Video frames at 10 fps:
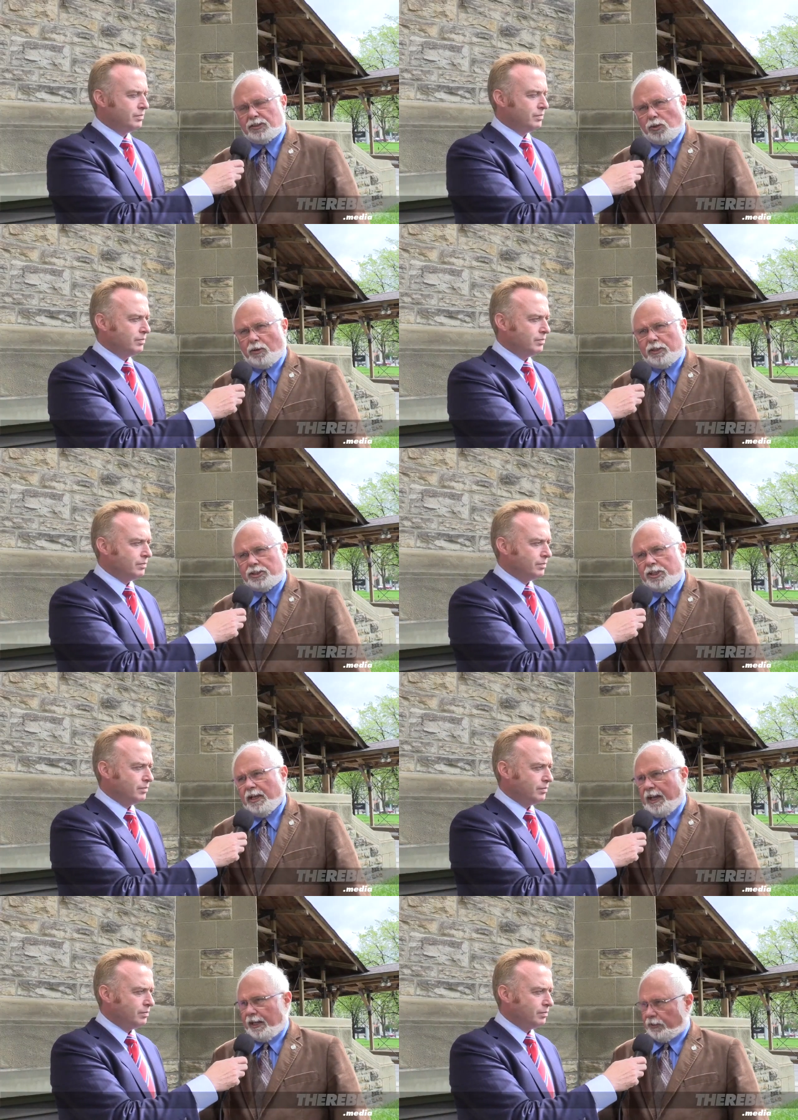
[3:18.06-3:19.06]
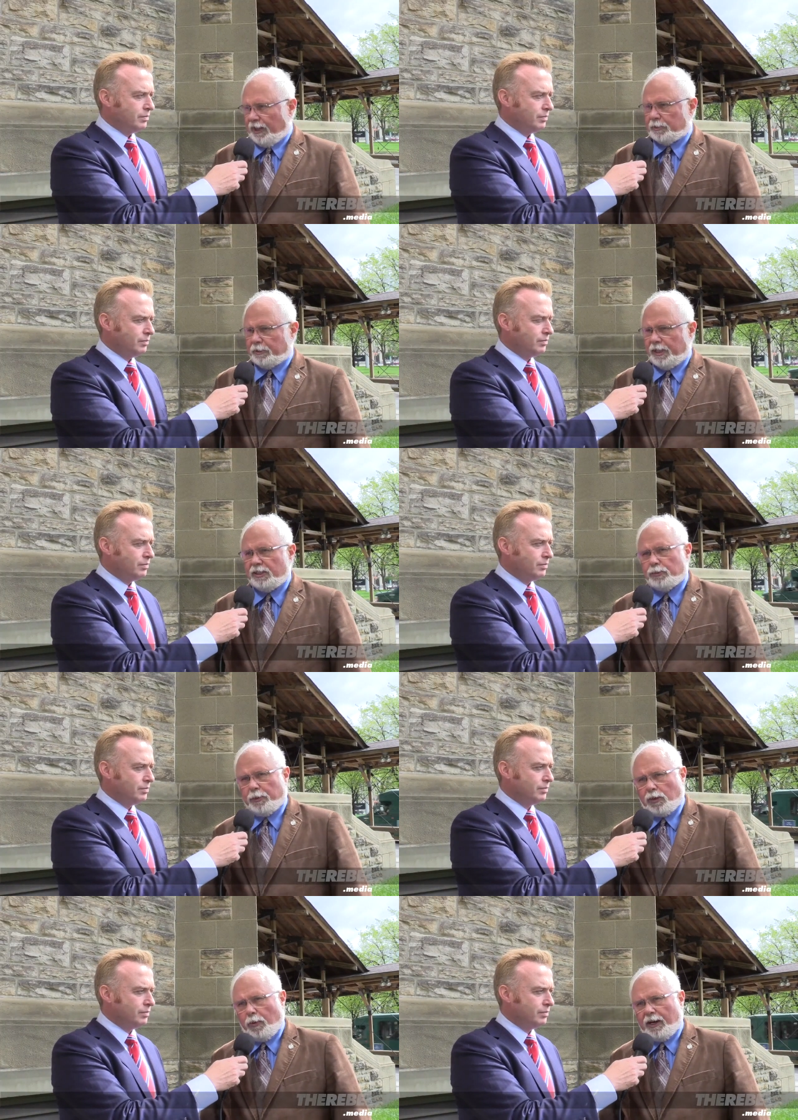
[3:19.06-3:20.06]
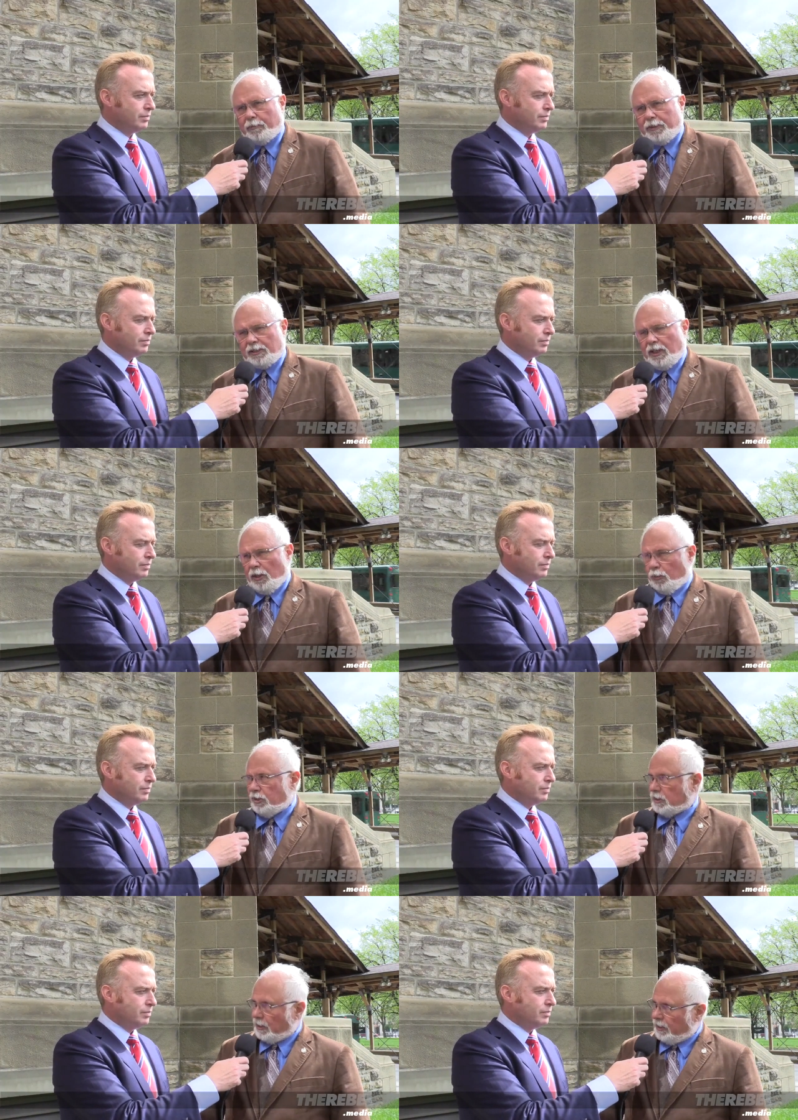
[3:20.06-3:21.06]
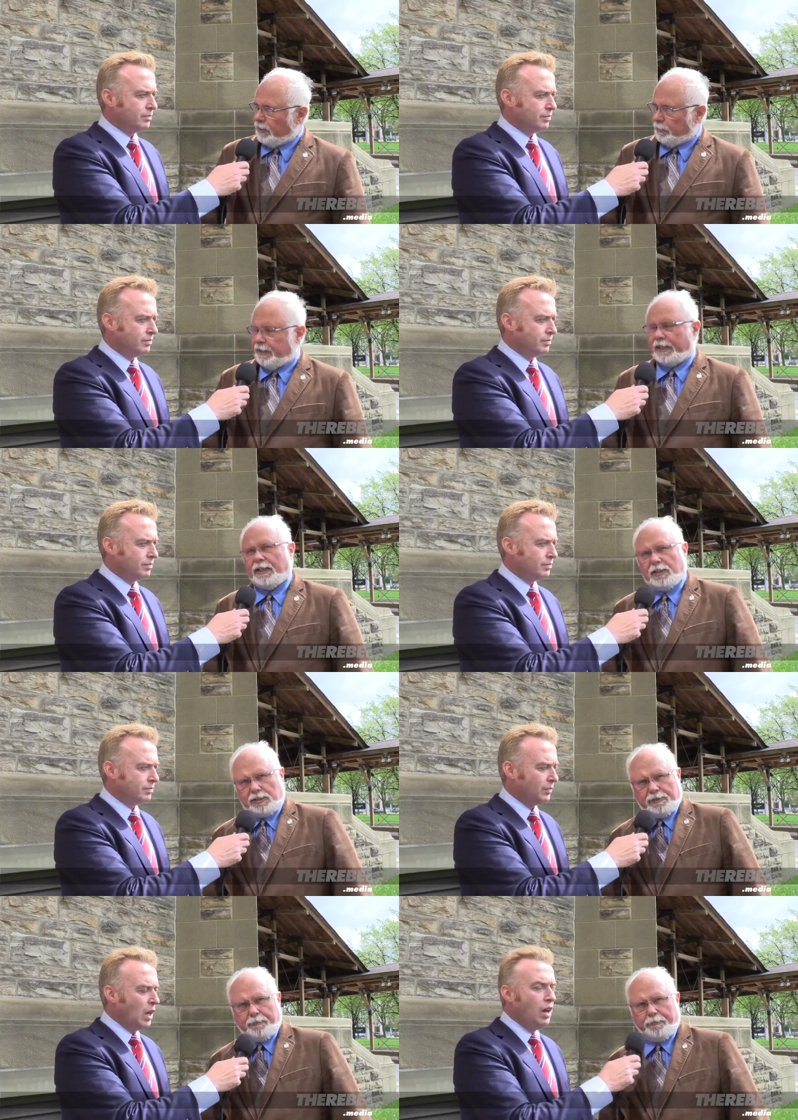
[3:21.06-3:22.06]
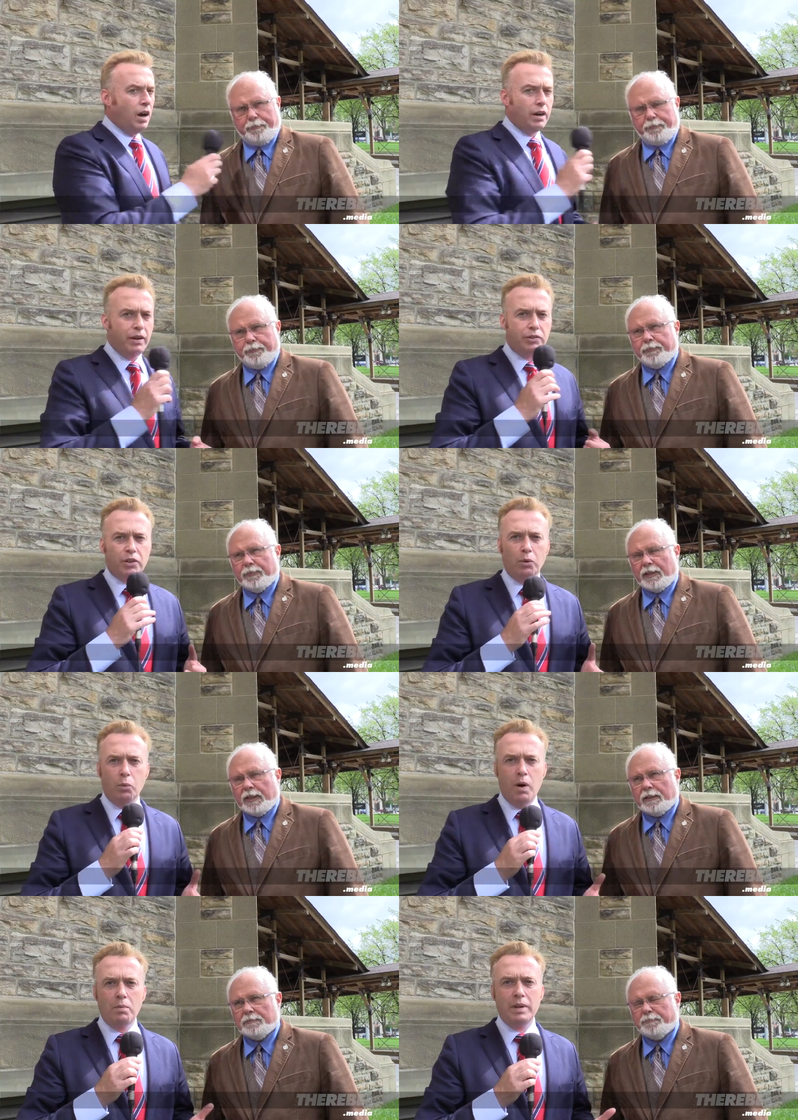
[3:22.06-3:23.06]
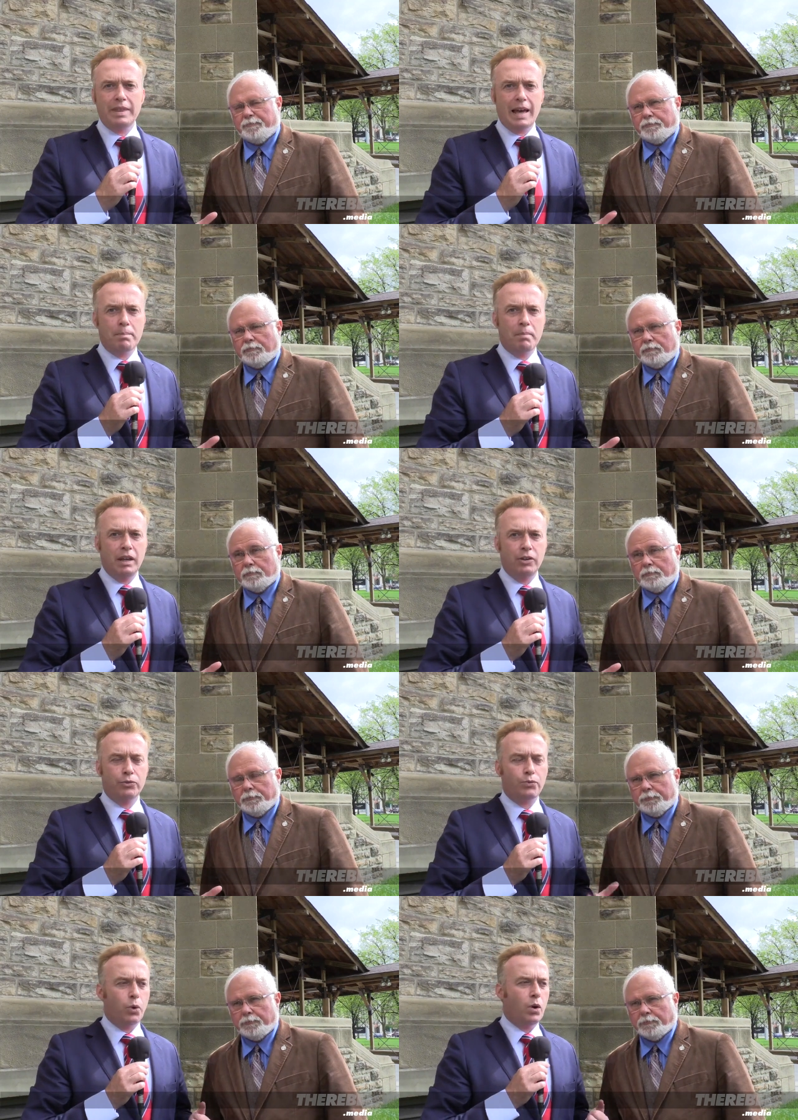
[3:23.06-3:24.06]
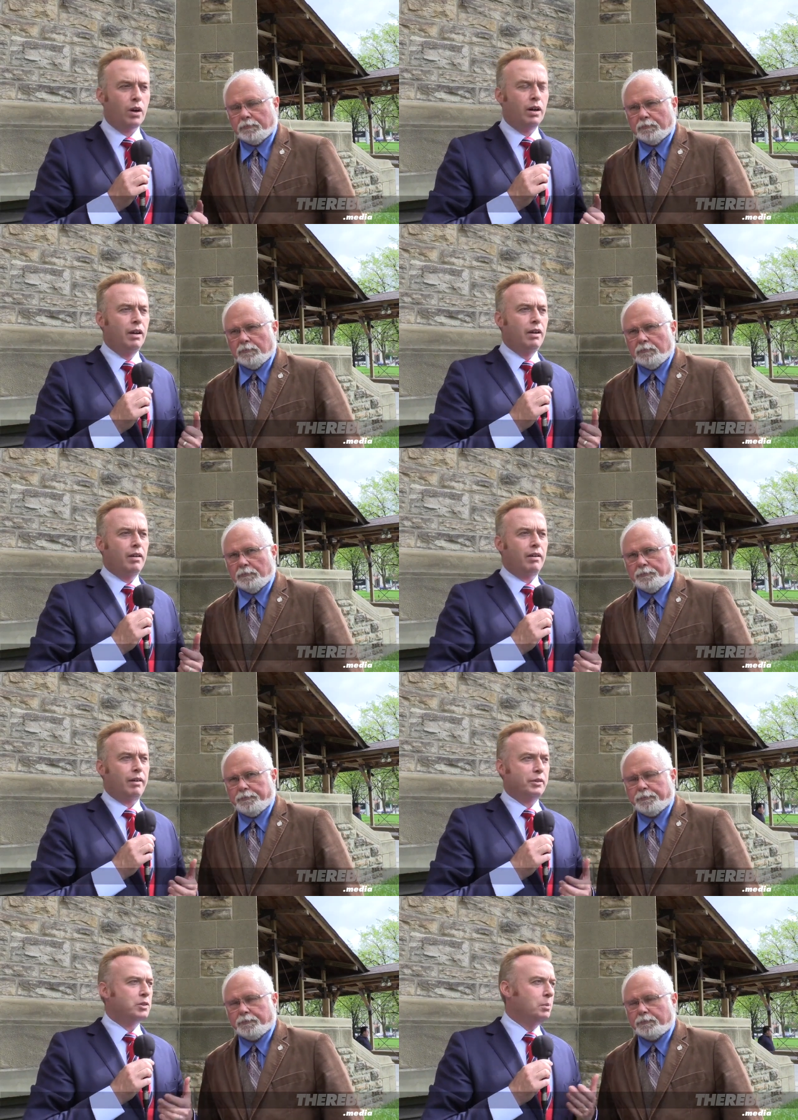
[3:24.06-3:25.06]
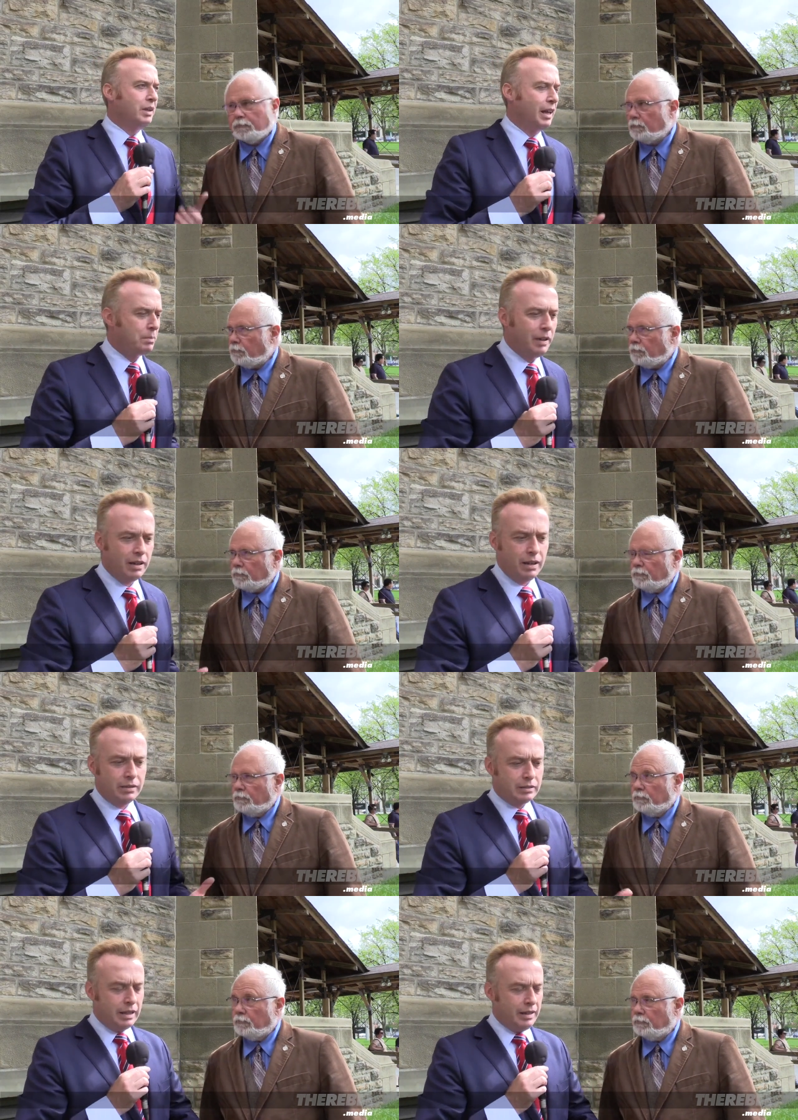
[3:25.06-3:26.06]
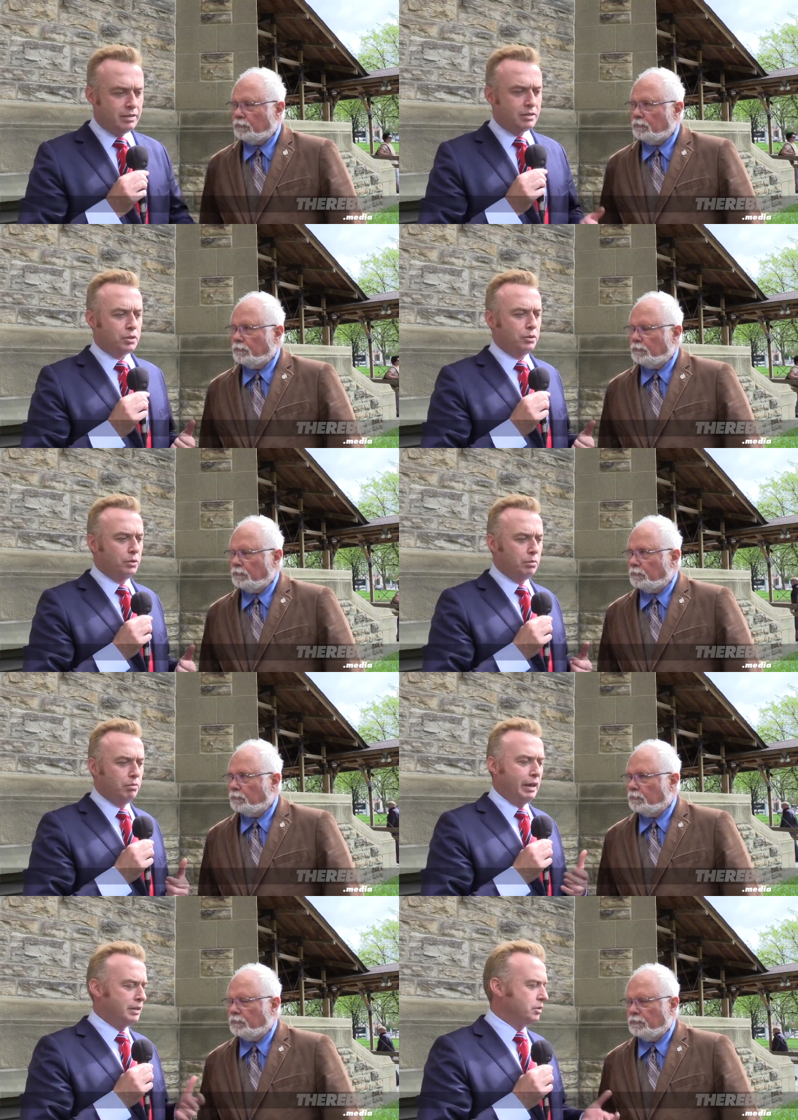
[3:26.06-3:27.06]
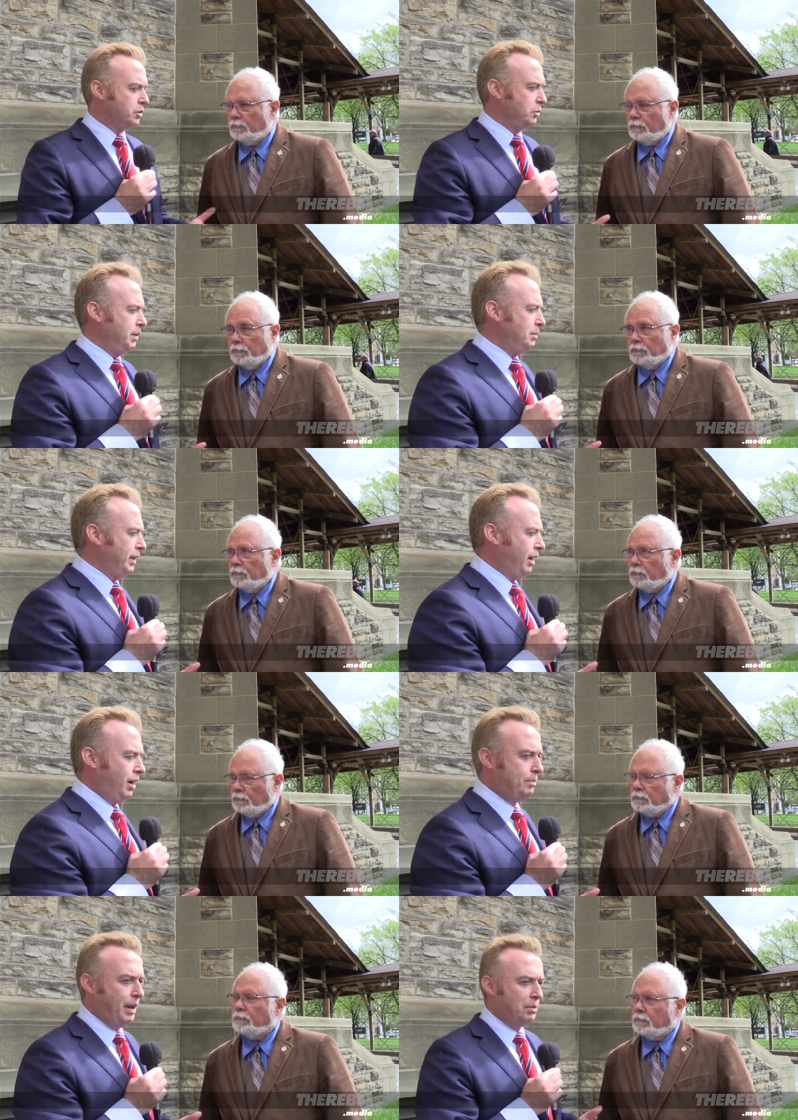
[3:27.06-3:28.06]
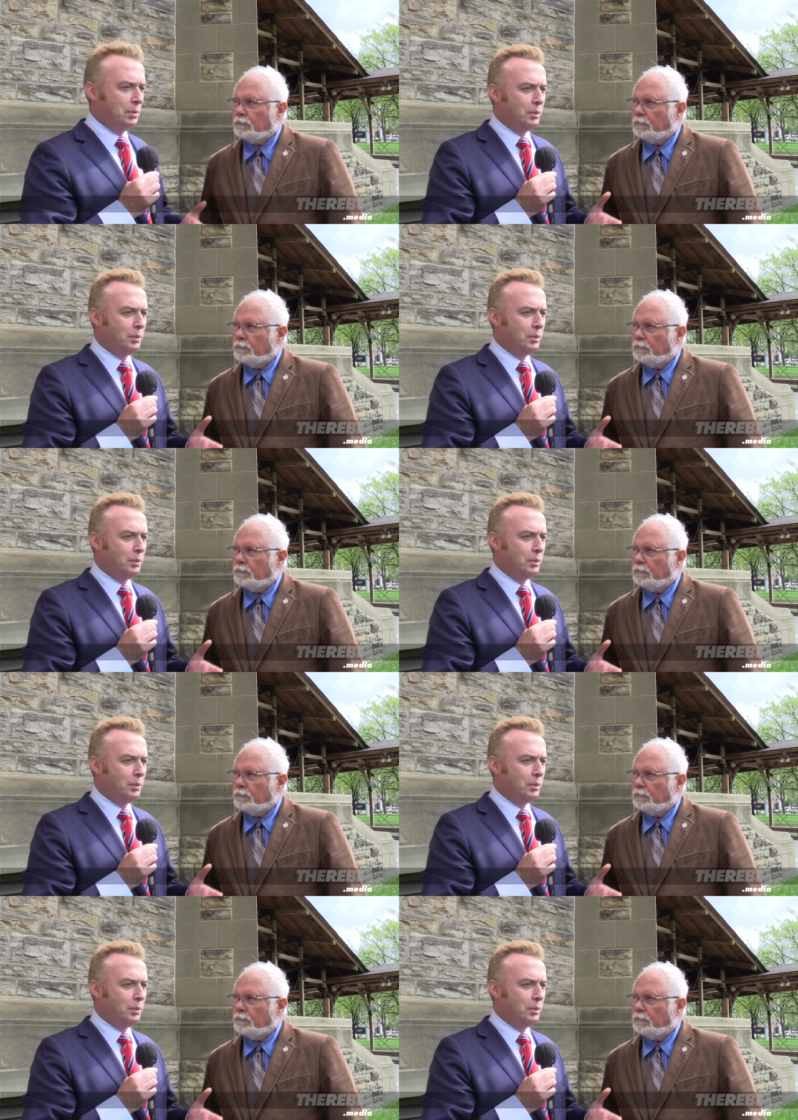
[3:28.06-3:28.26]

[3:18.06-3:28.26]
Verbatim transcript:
Speaker 1: storage and transportation requirements, which is clearly ridiculous.
Speaker 2: All right, so what would that mean for? Uh, someone like me, I got kids who like to shoot BB gun. Maybe